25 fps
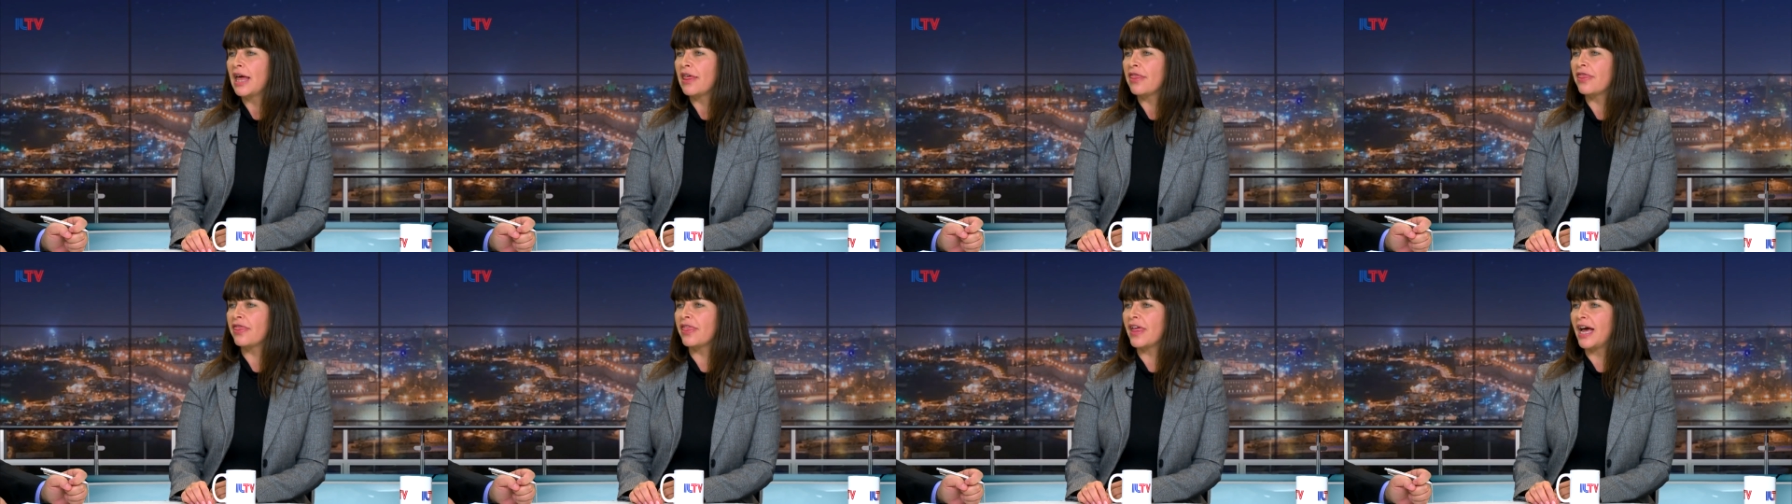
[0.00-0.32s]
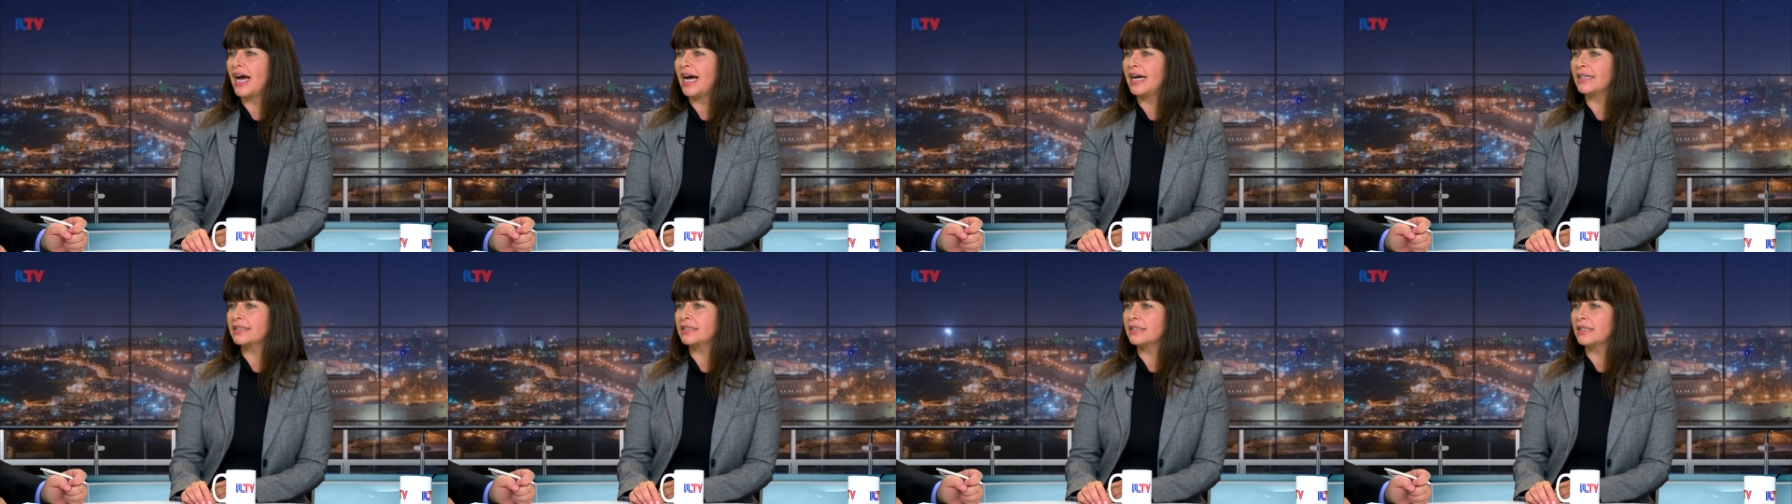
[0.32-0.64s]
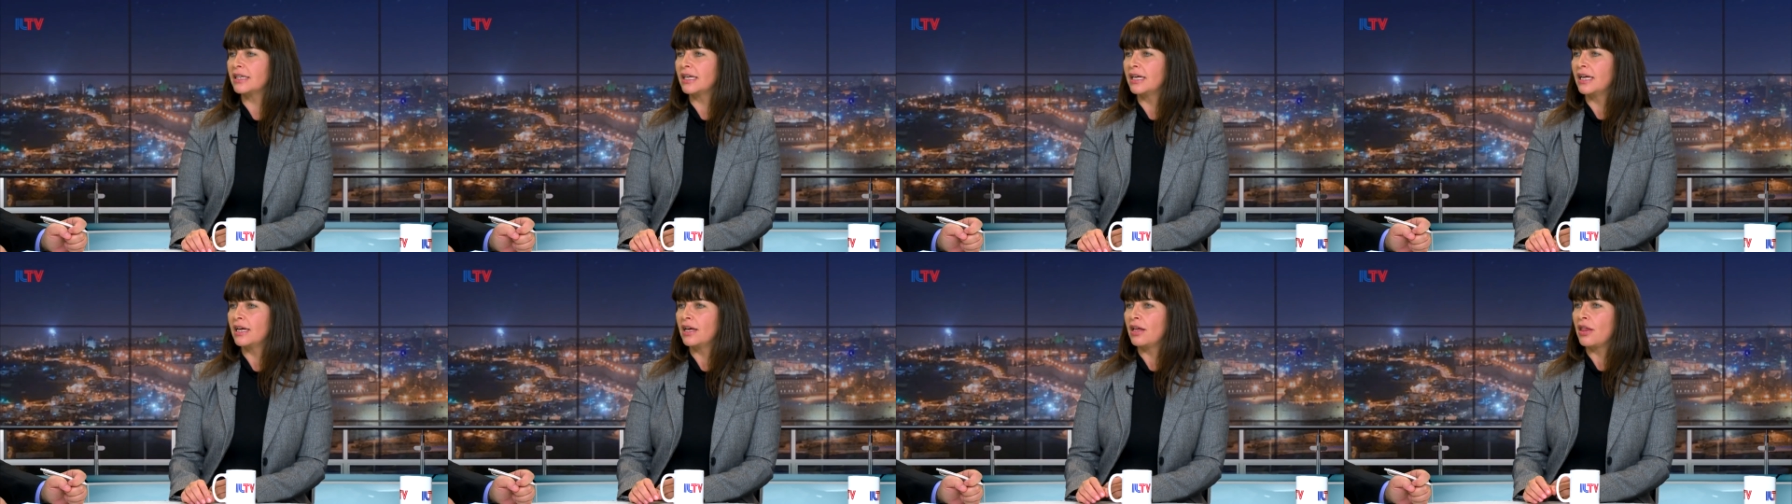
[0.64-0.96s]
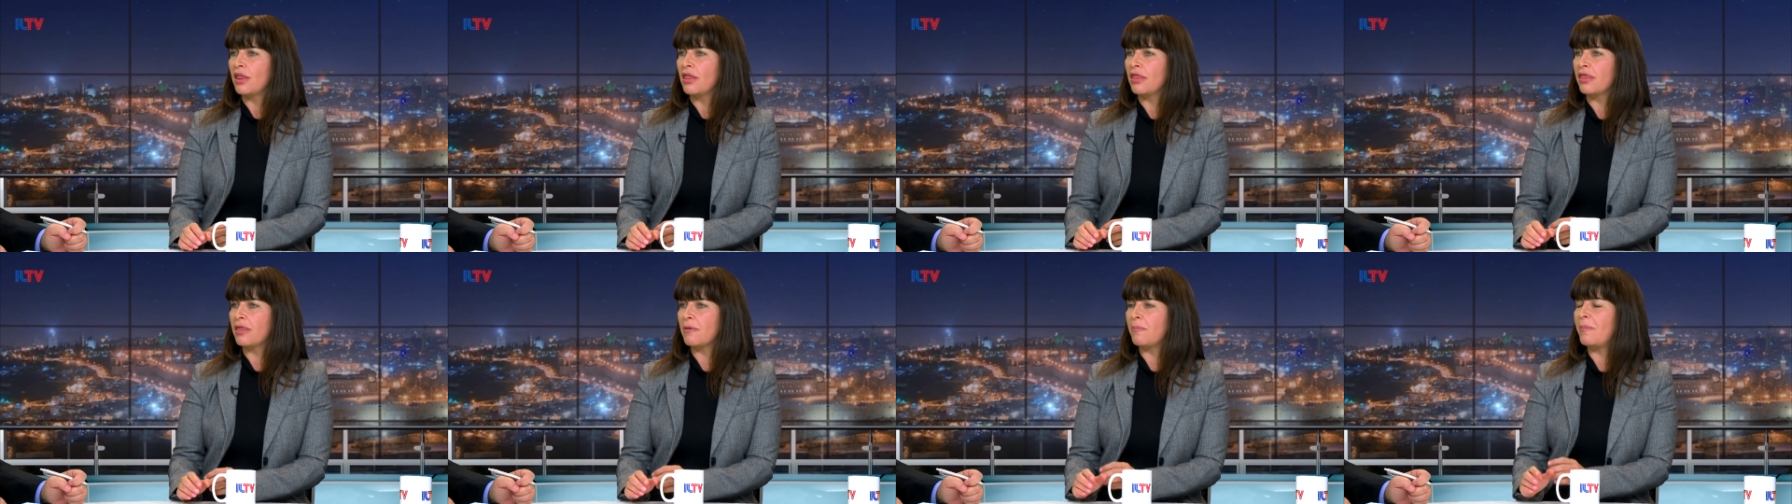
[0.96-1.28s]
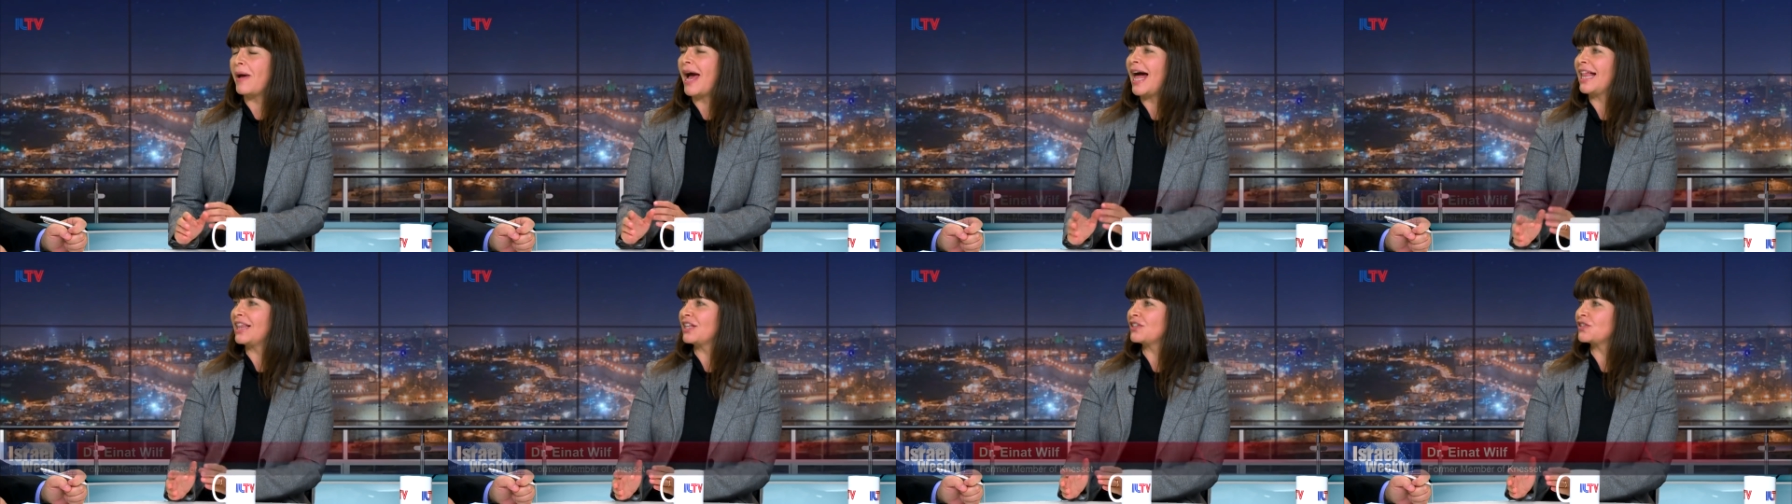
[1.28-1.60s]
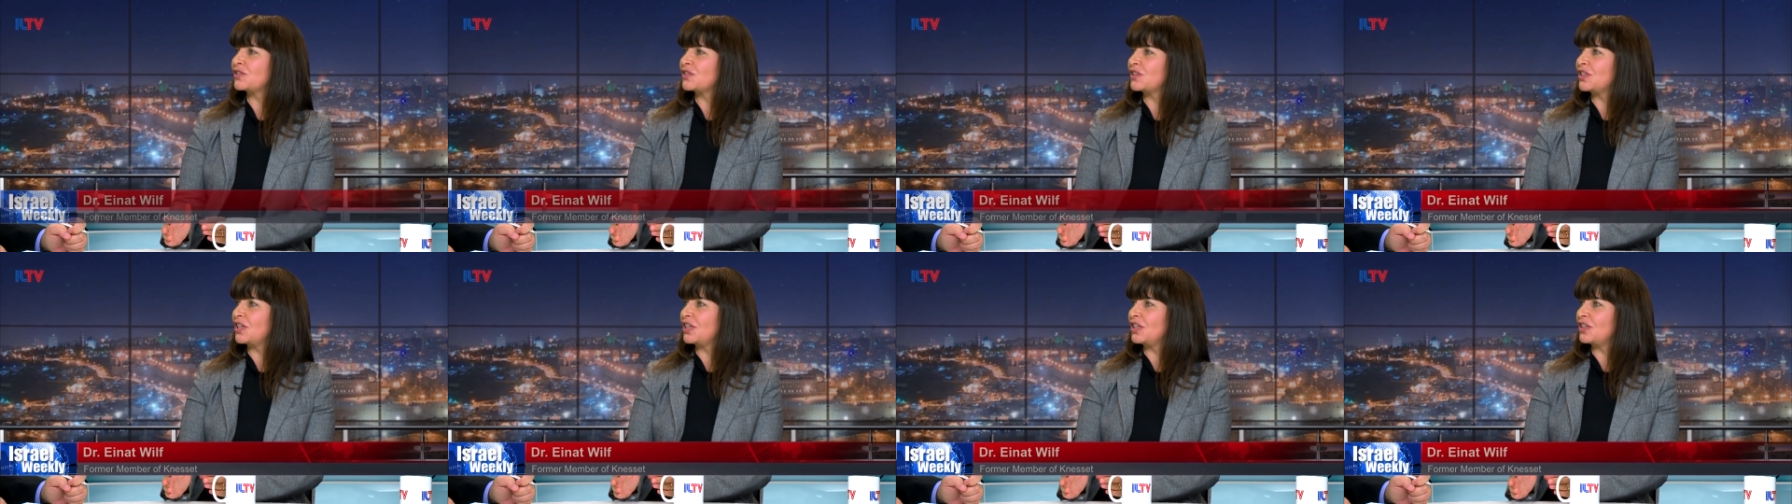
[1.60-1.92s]
that the
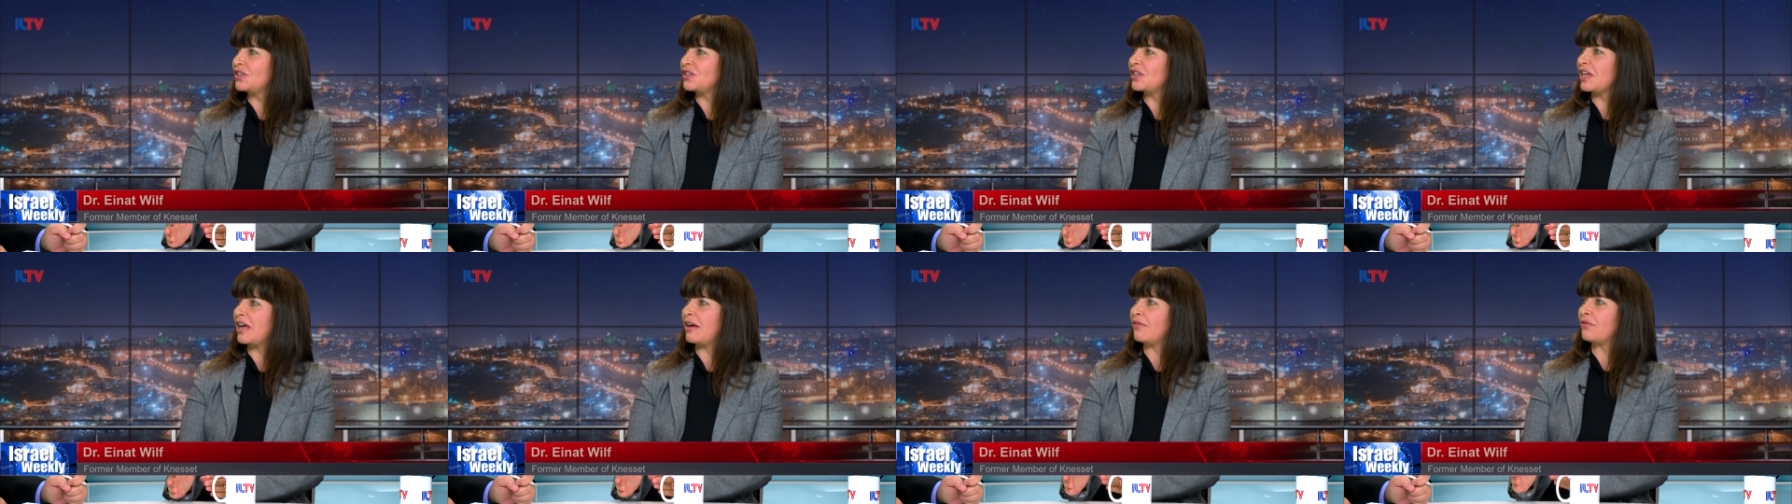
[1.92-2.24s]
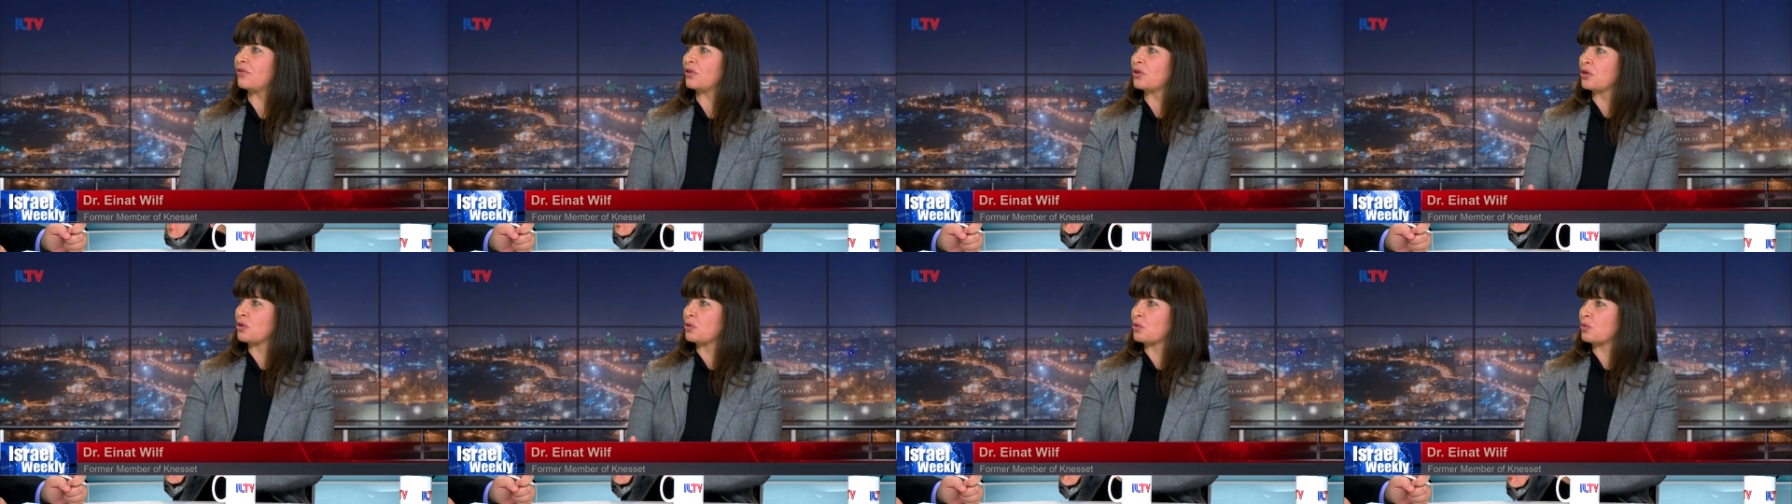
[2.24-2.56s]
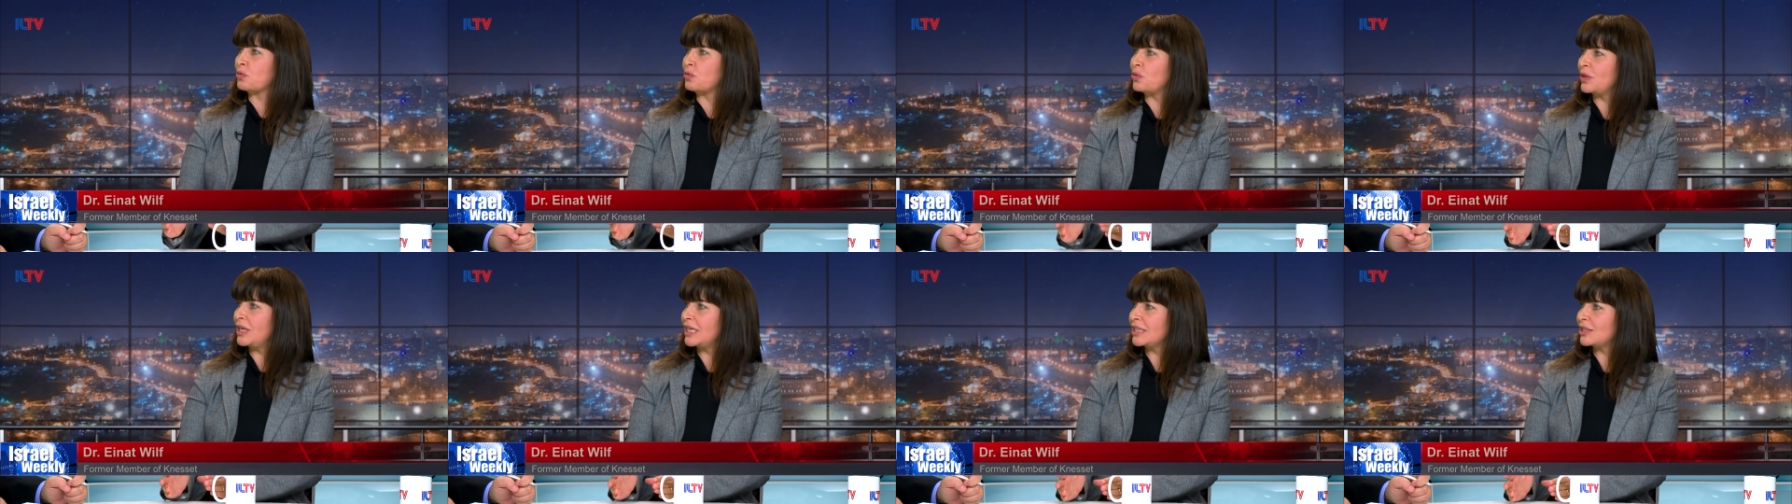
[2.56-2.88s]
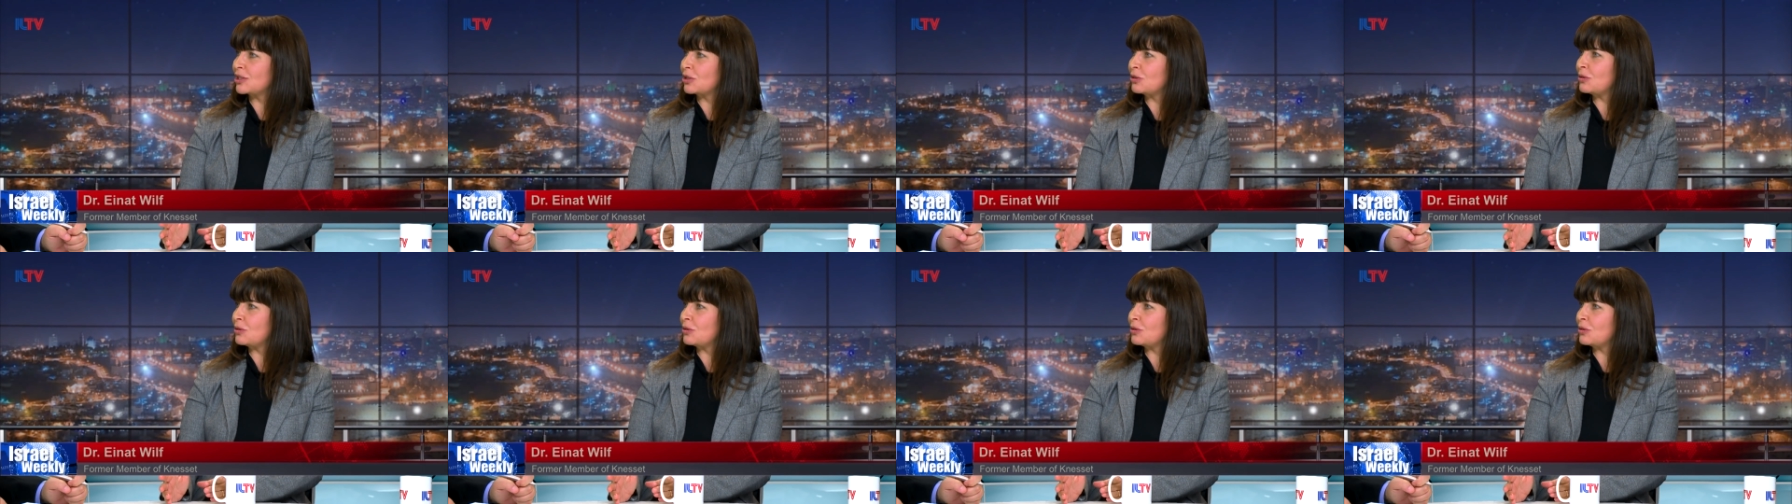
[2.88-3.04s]
Palestinians have agreed